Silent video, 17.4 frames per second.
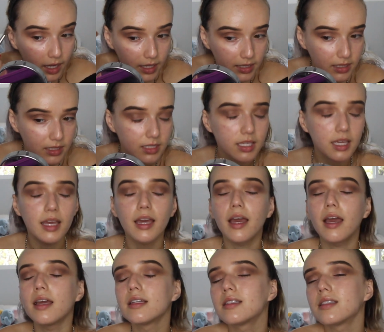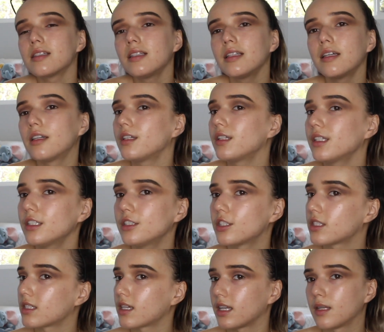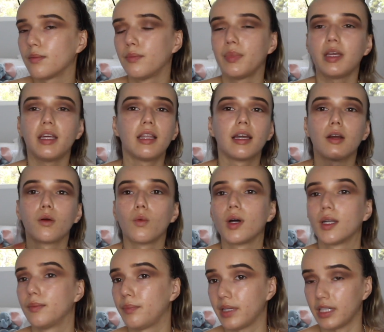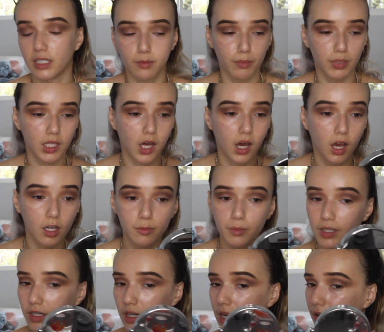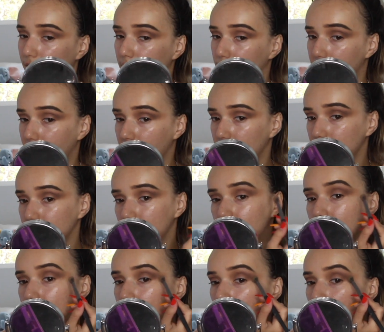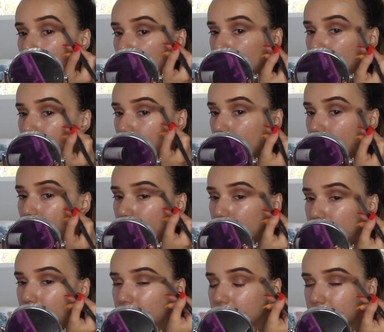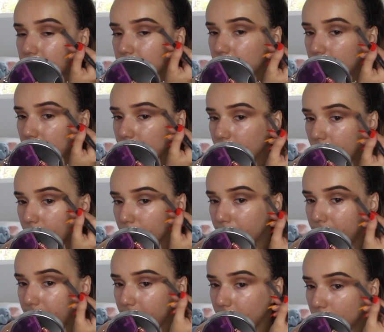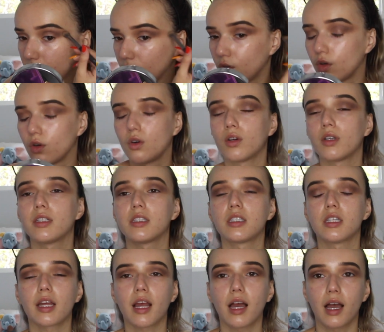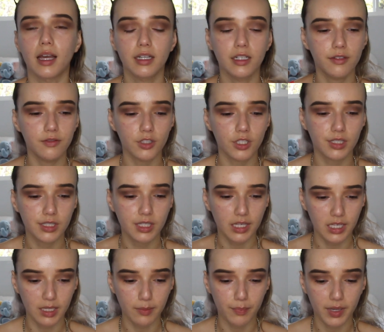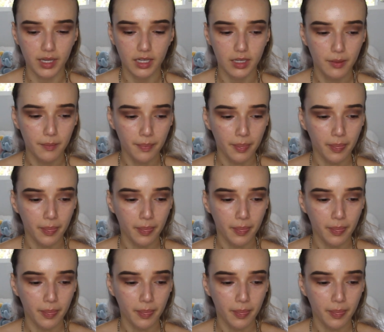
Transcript: It's literally just gonna be like one big blob of a mess. But basically our main goal is to kind of just keep it